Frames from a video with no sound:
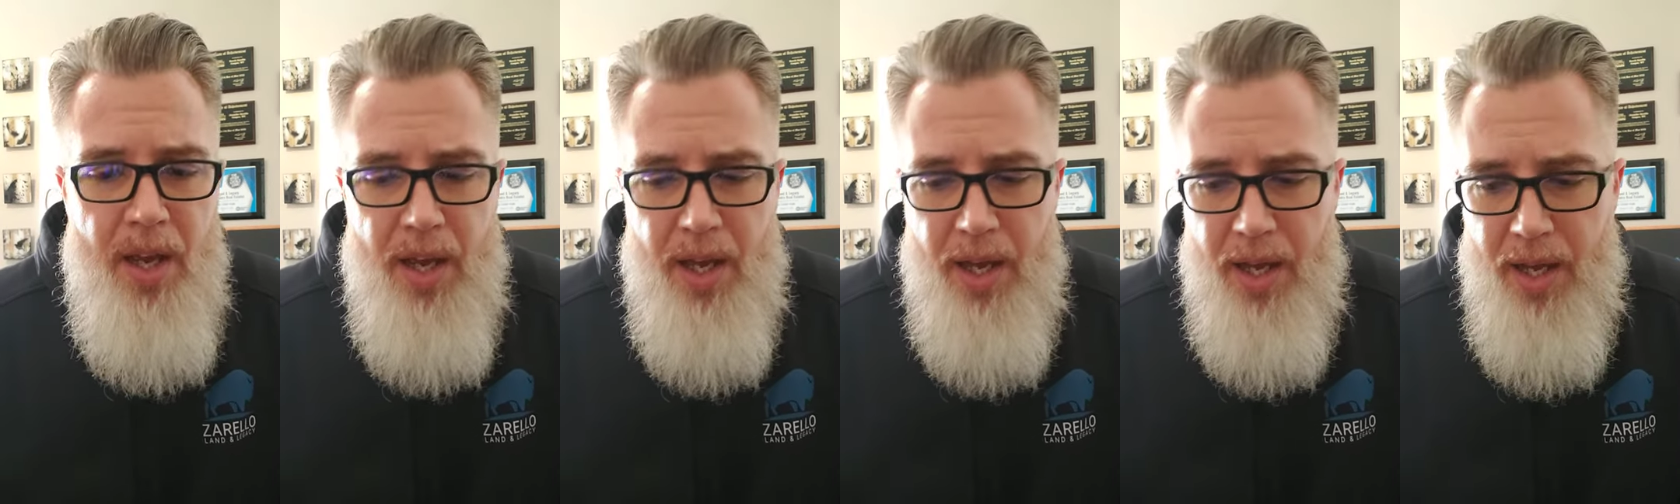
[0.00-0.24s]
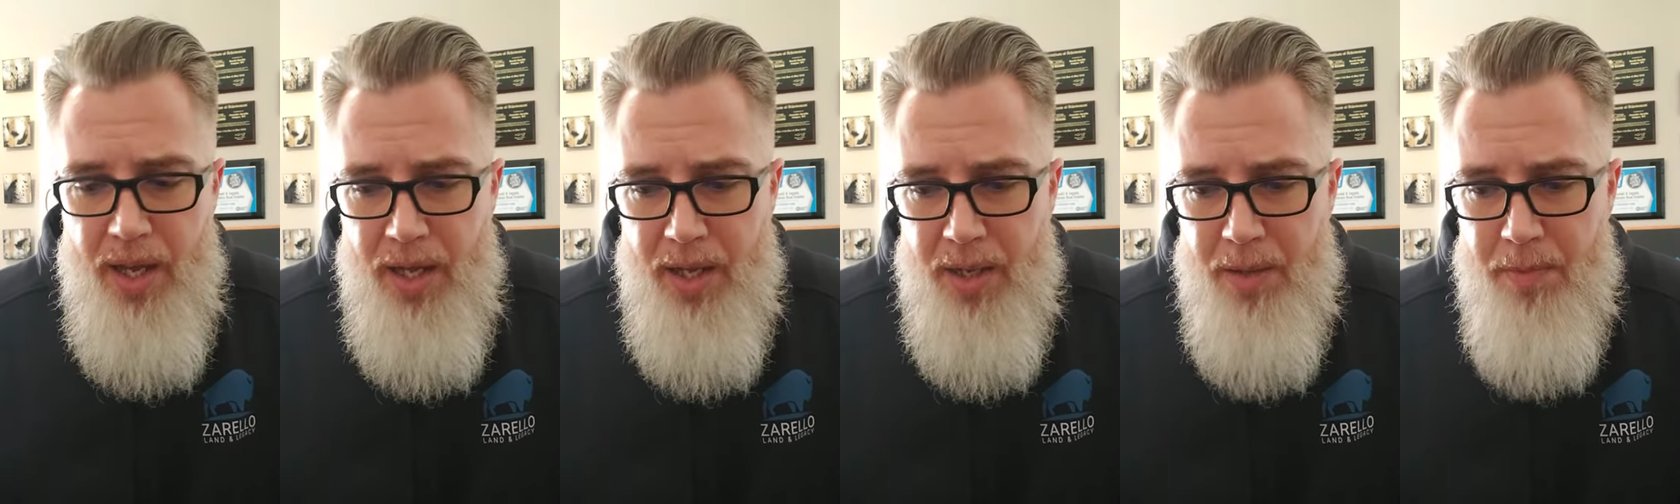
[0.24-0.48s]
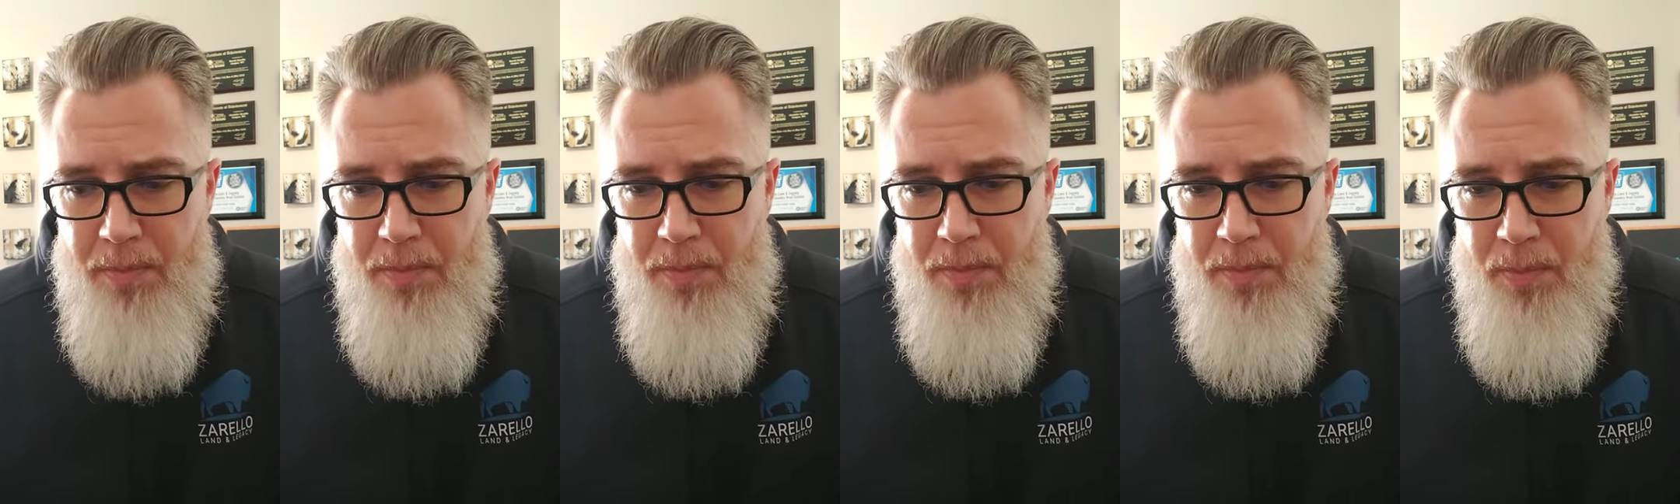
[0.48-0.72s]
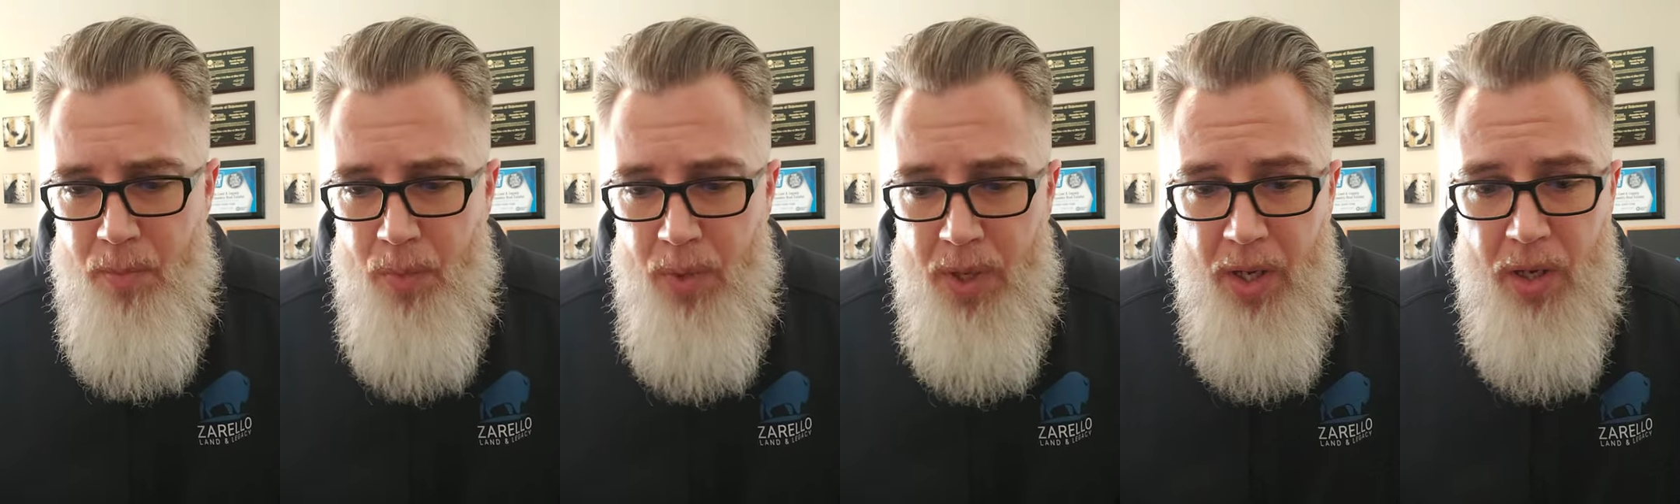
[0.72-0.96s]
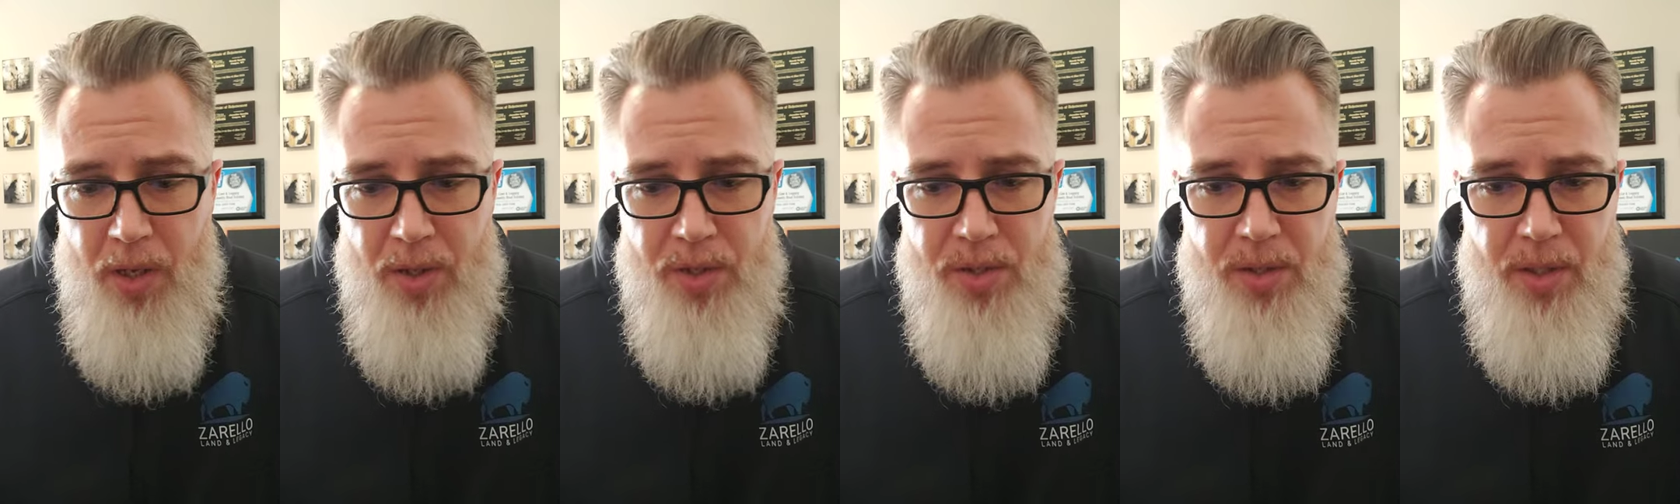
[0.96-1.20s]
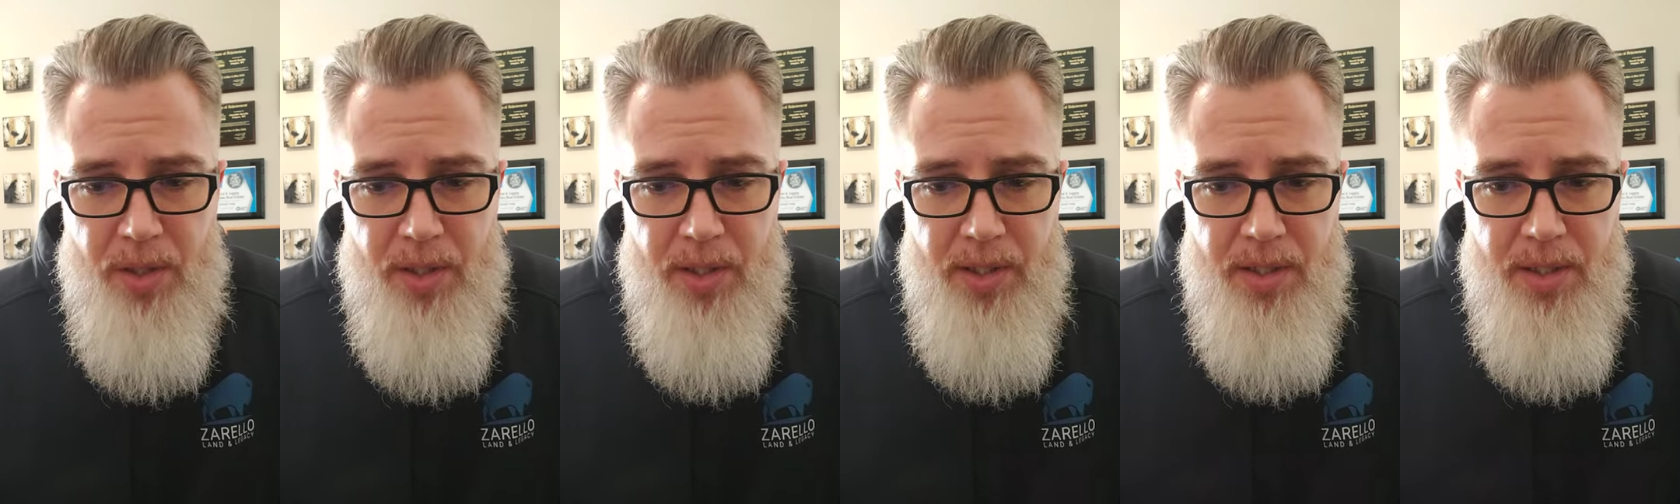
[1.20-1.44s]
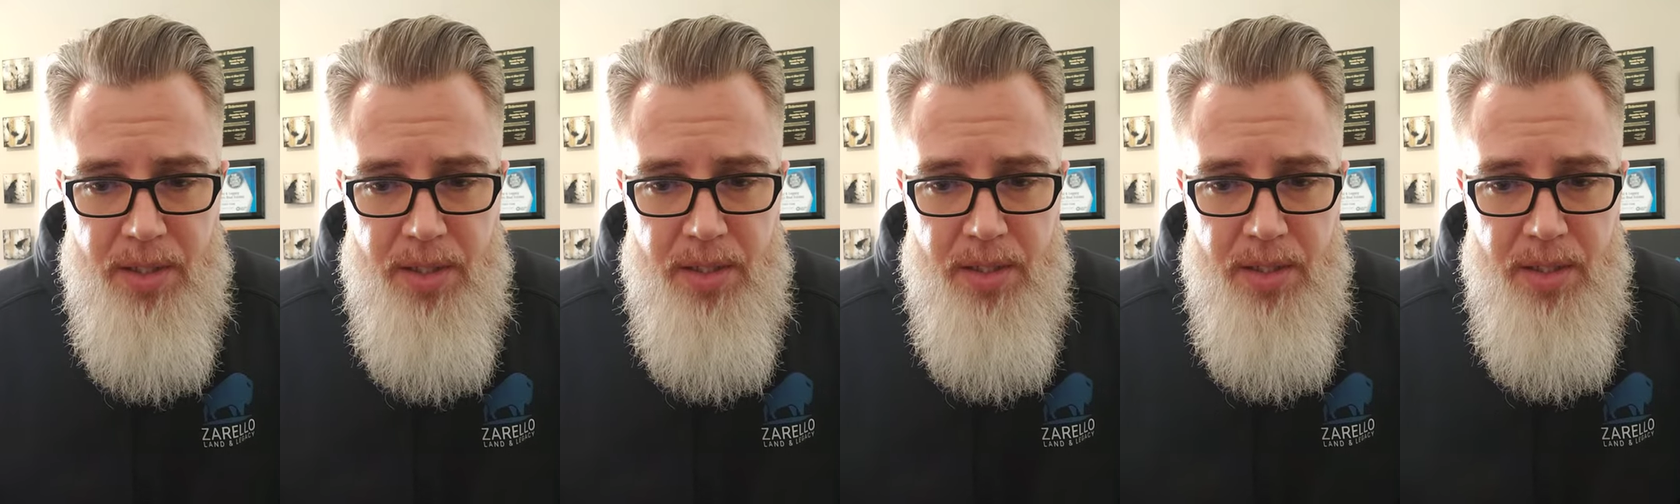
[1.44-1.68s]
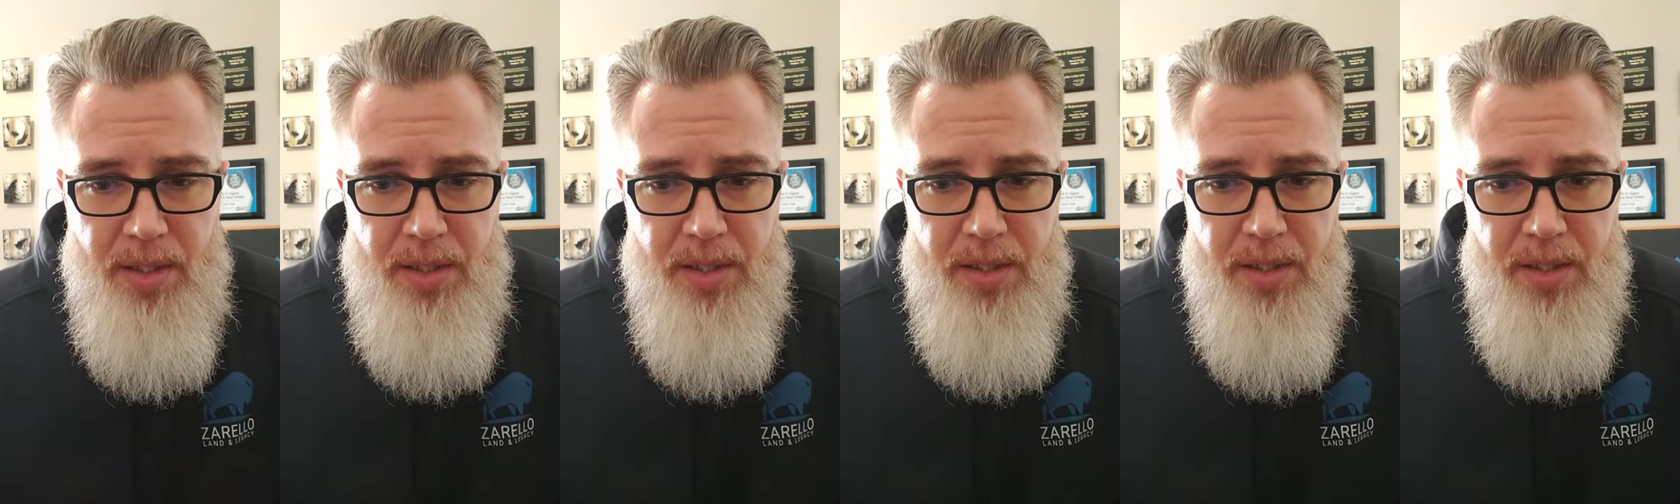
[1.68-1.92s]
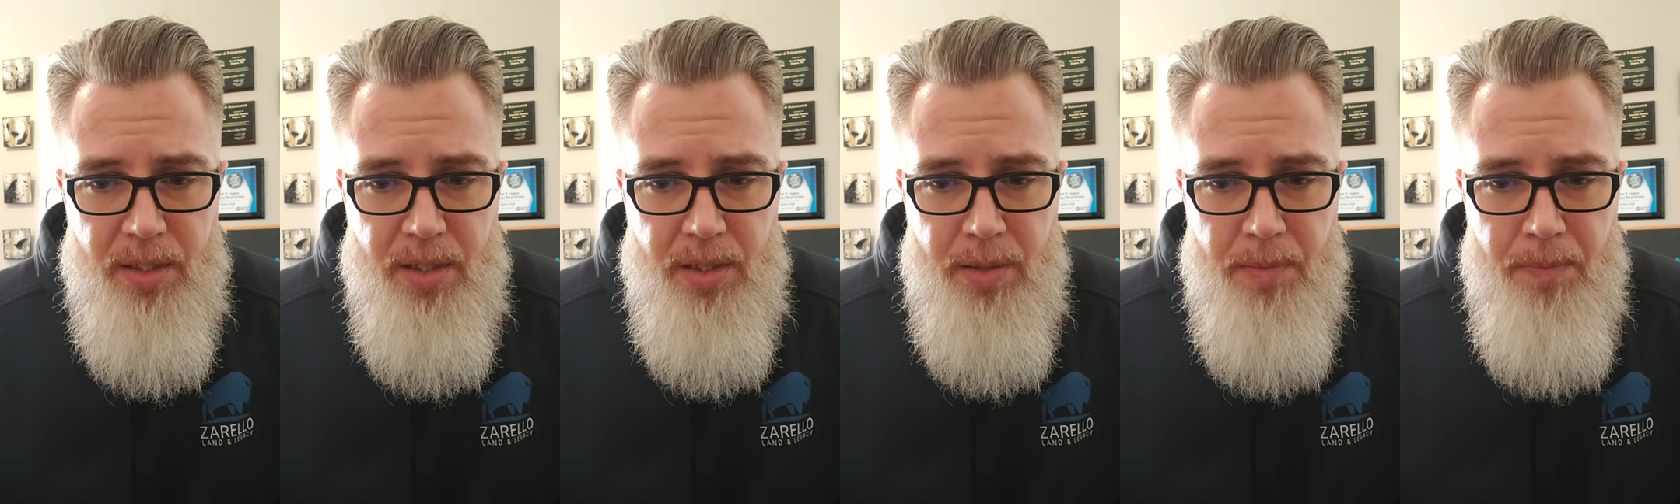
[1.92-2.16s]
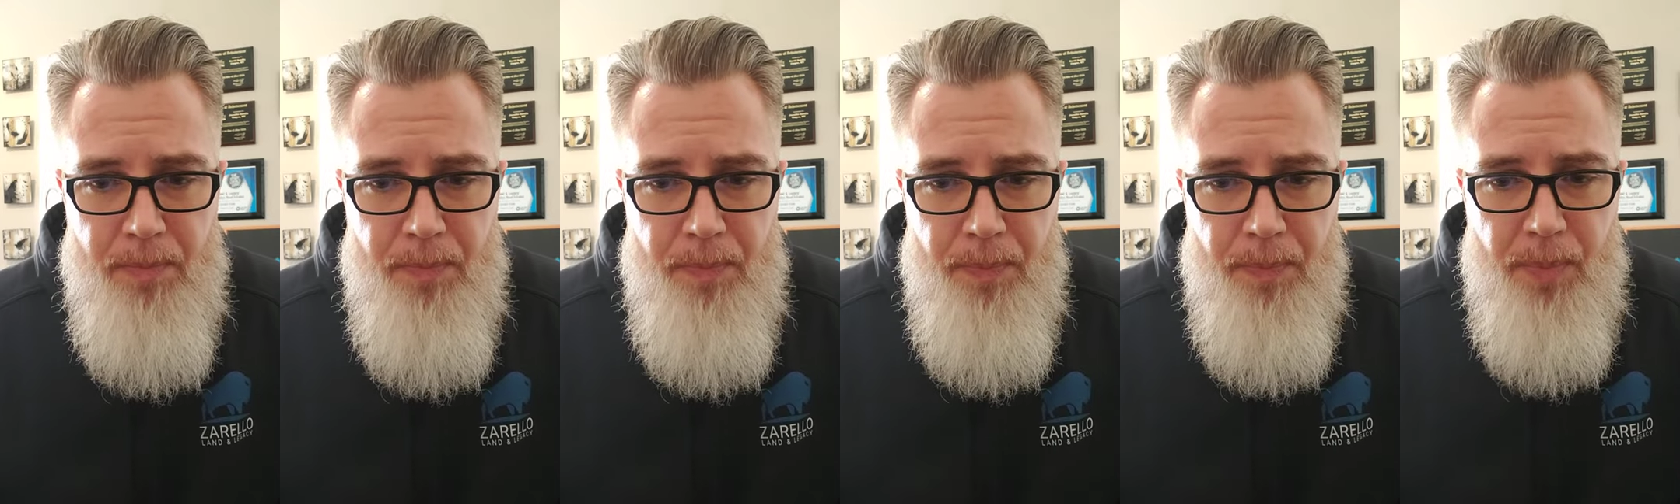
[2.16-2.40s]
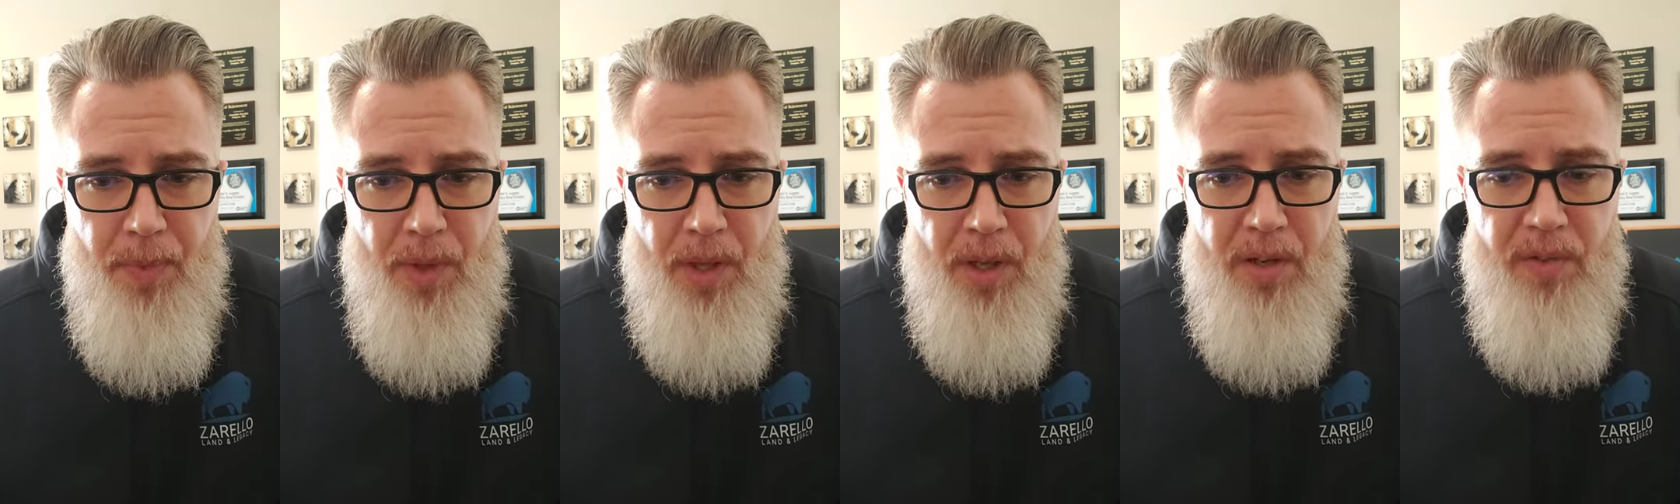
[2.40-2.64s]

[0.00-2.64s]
Um, we are starting to see some